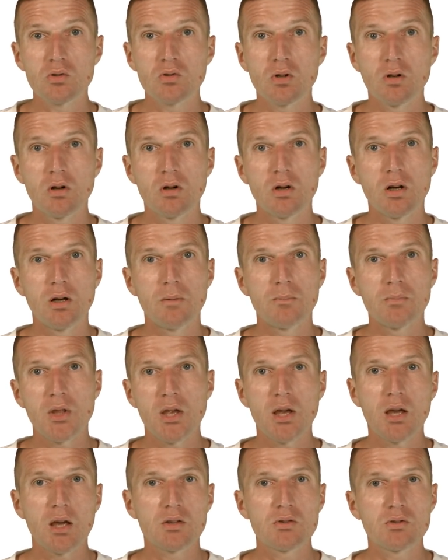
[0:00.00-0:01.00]
So
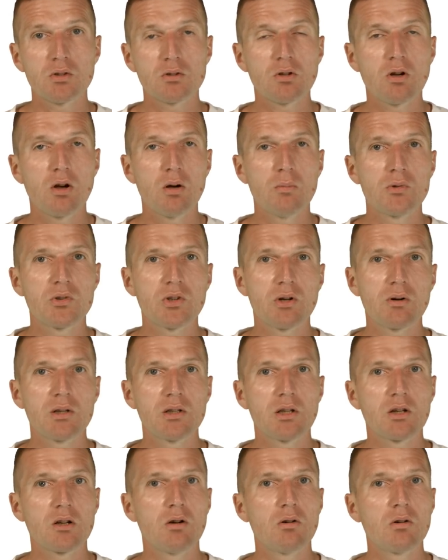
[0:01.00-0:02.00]
airhacks.com is
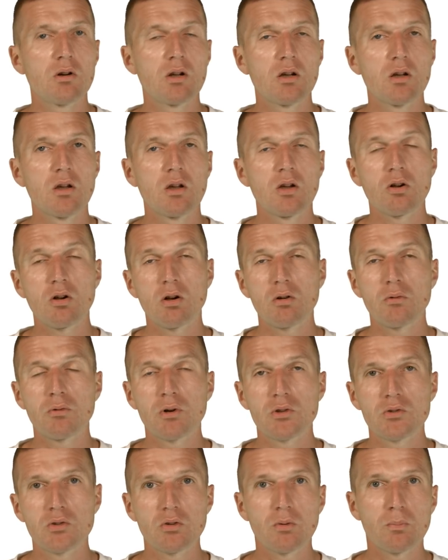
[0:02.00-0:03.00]
around the corner,
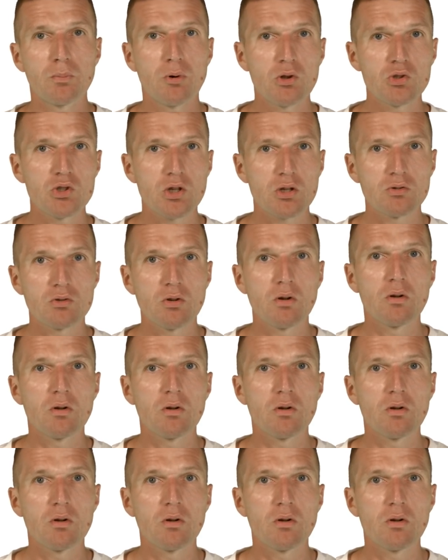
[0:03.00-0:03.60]
conferences or projects.